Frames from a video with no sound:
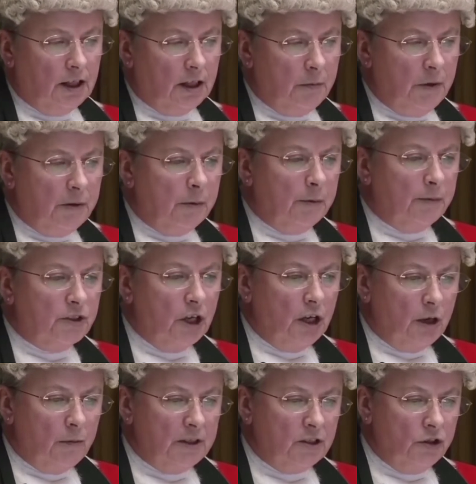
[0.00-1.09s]
The minimum
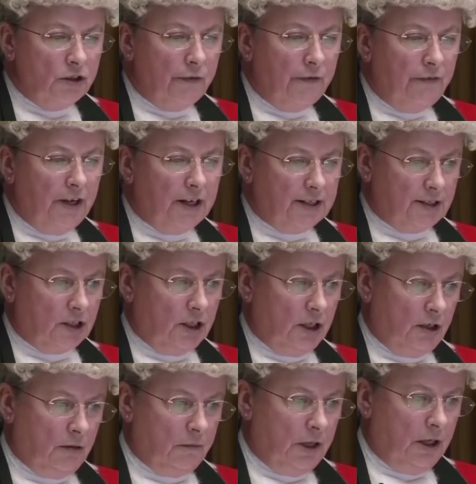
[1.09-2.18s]
term is not a fixed
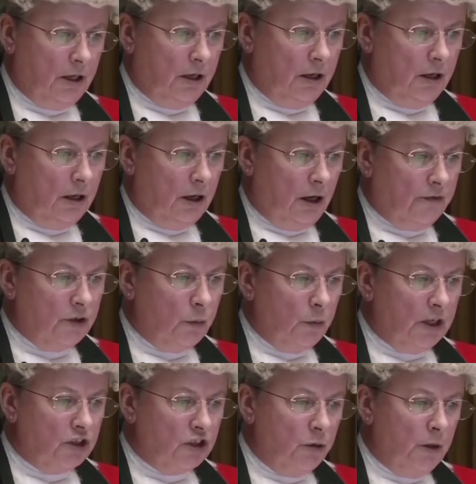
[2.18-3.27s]
term, after
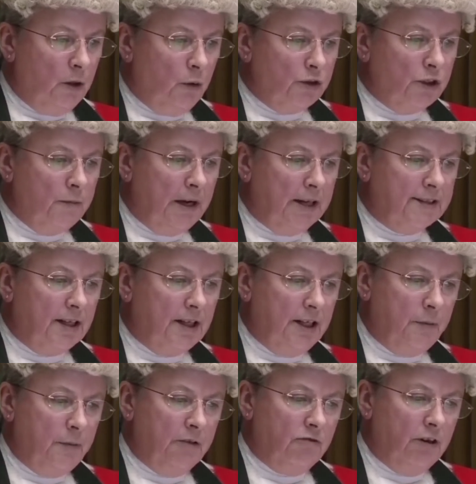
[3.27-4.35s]
which you will automatically
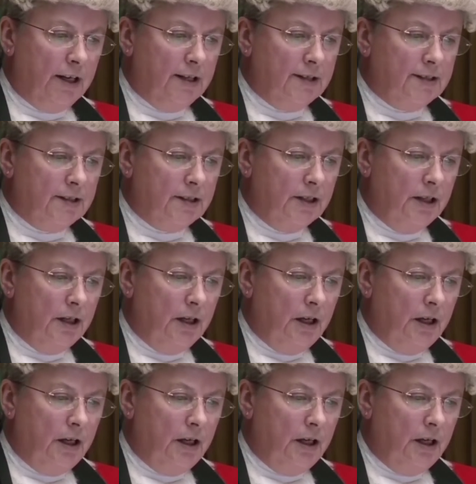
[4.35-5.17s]
be released,